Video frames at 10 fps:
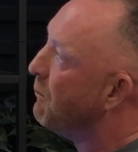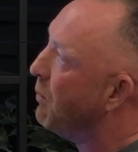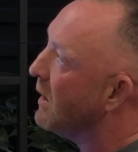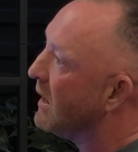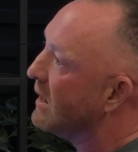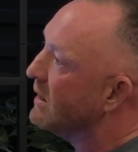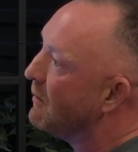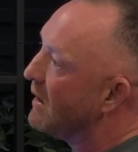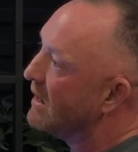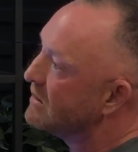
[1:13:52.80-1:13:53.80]
But
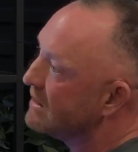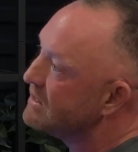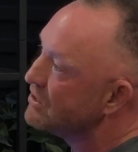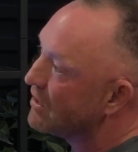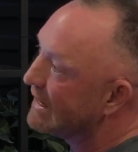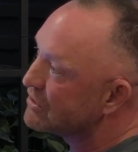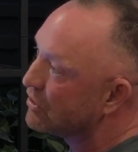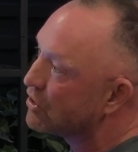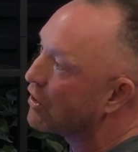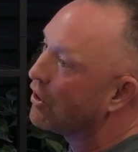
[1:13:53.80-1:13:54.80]
it's easier, I guess, to
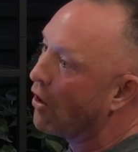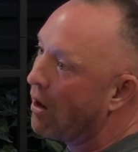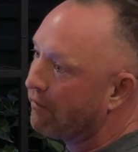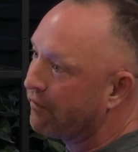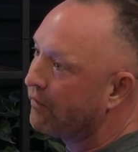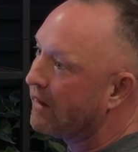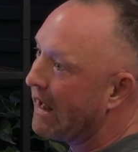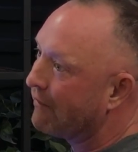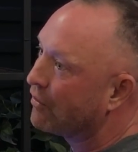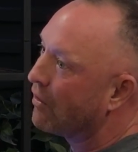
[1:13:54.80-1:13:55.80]
turn it off
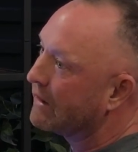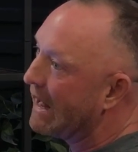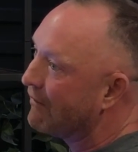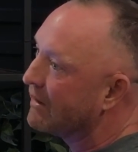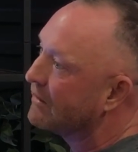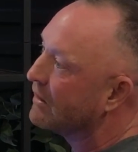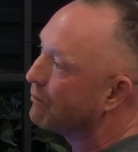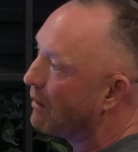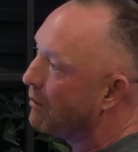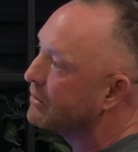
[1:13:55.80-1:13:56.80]
after already having it than
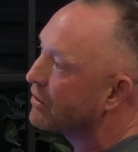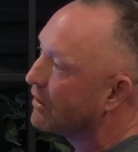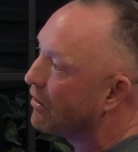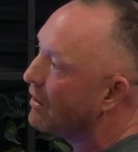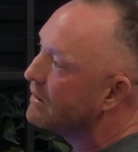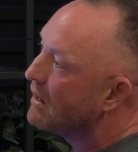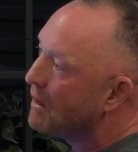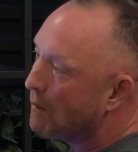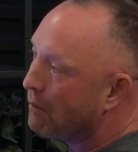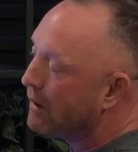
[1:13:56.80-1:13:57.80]
probably turn it on.
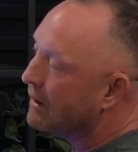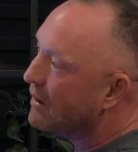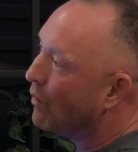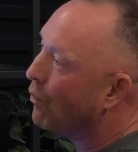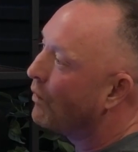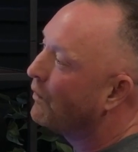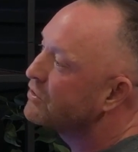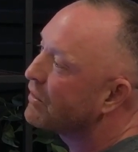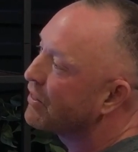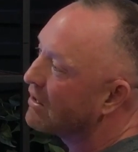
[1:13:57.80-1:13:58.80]
But
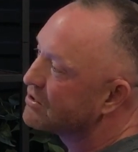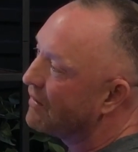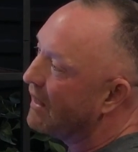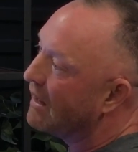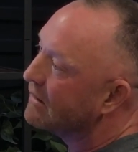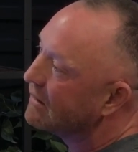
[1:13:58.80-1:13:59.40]
what's your thoughts on that?